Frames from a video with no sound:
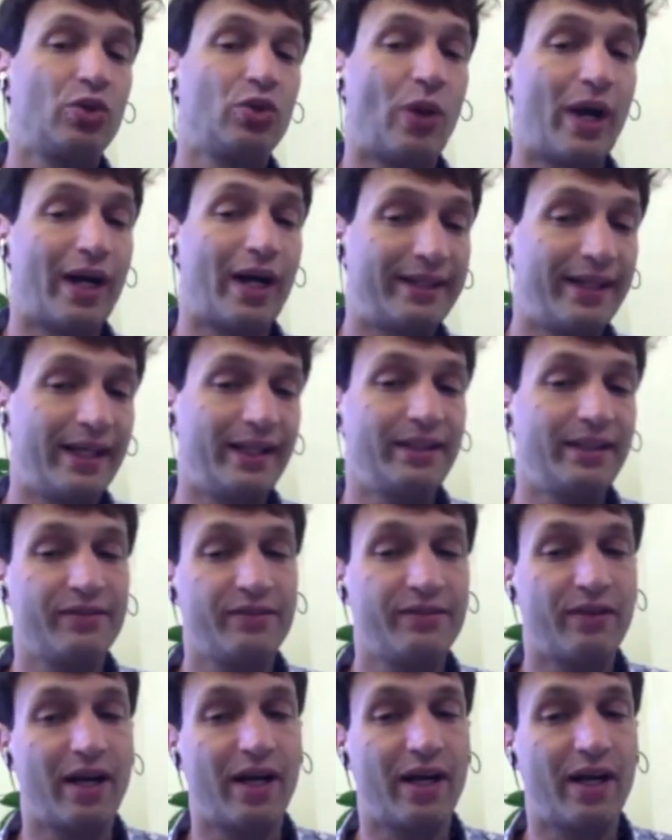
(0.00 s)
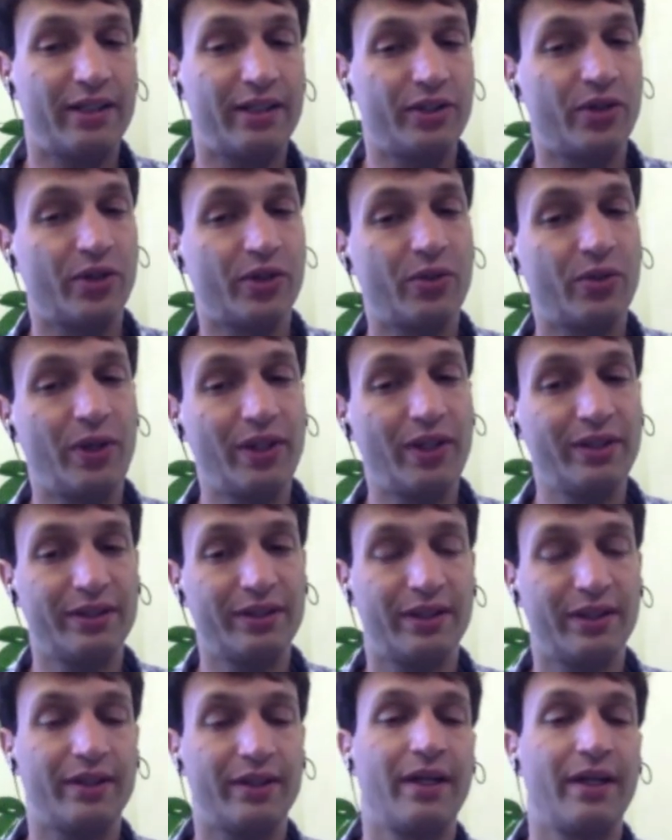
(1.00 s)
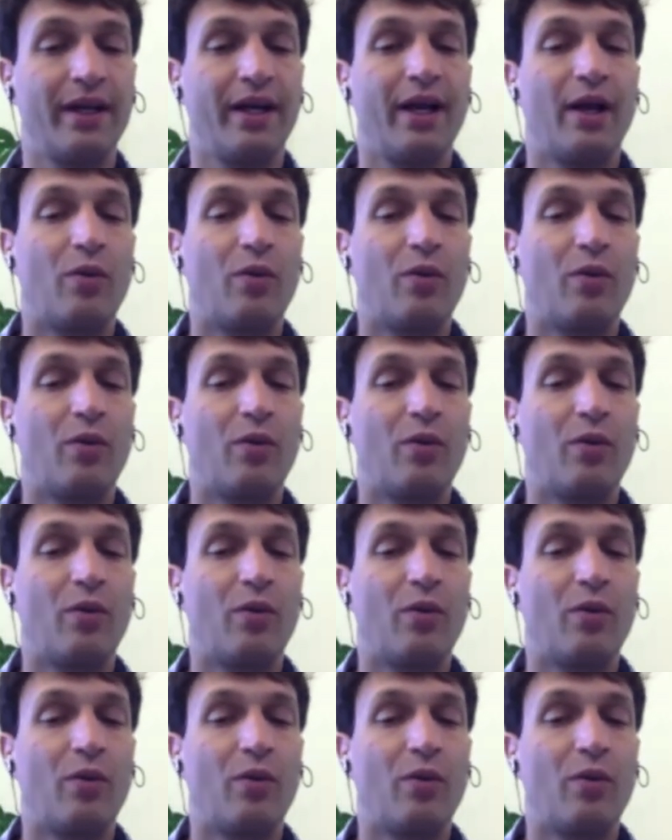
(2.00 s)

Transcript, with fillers: to identify in your question